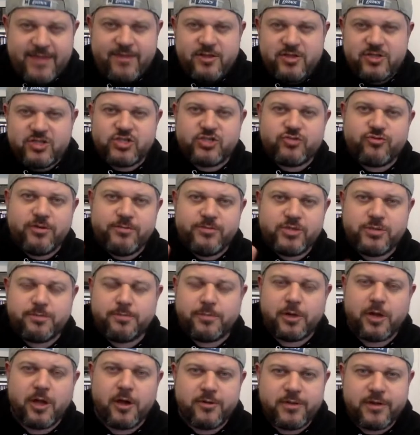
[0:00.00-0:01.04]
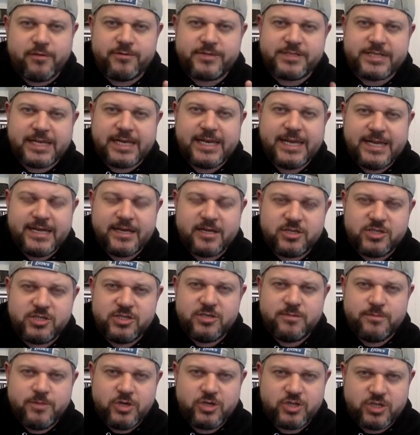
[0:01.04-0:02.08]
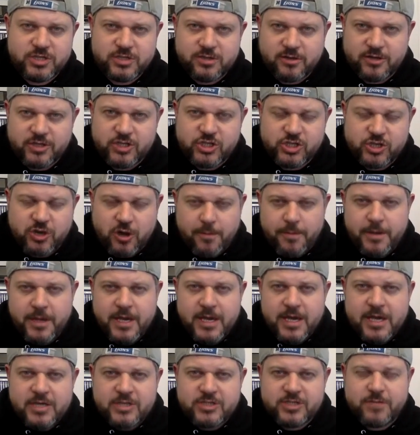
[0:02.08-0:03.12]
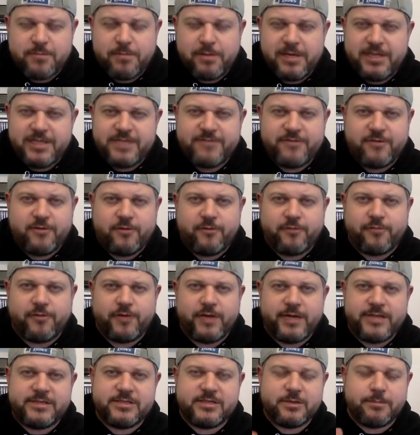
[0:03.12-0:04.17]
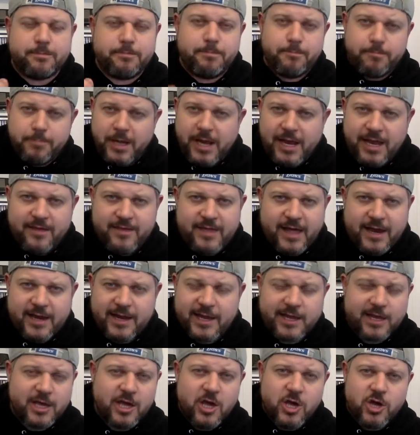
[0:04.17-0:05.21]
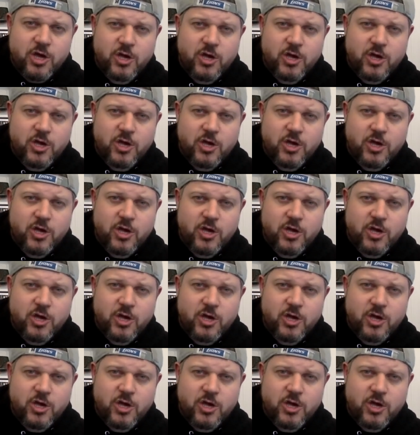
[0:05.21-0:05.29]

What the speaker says: the description below there is a link to the merchandise shop, so please feel free to click that link,